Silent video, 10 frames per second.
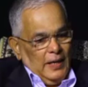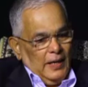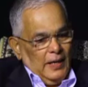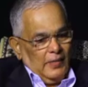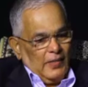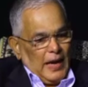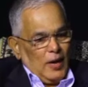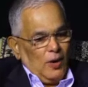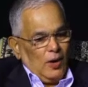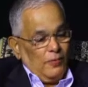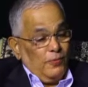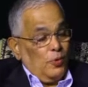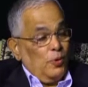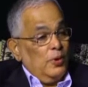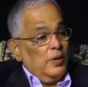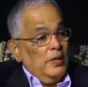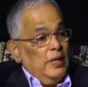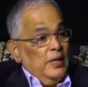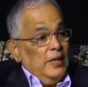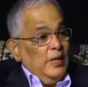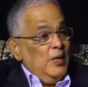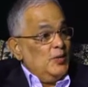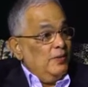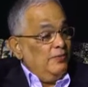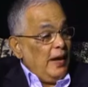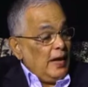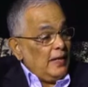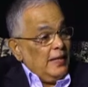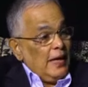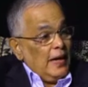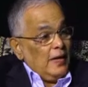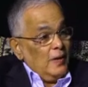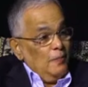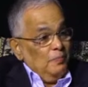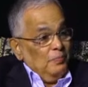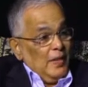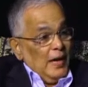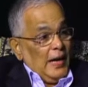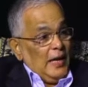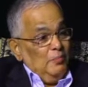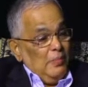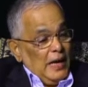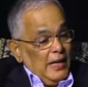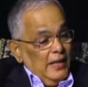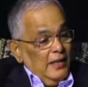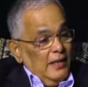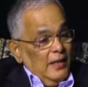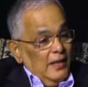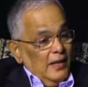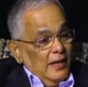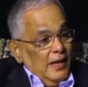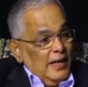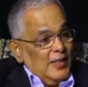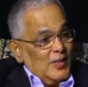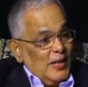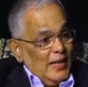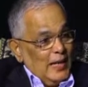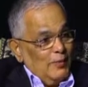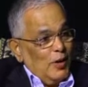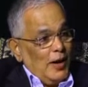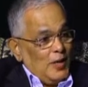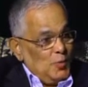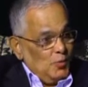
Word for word: uh, thank God for is the fact that I married uh, at the center of God's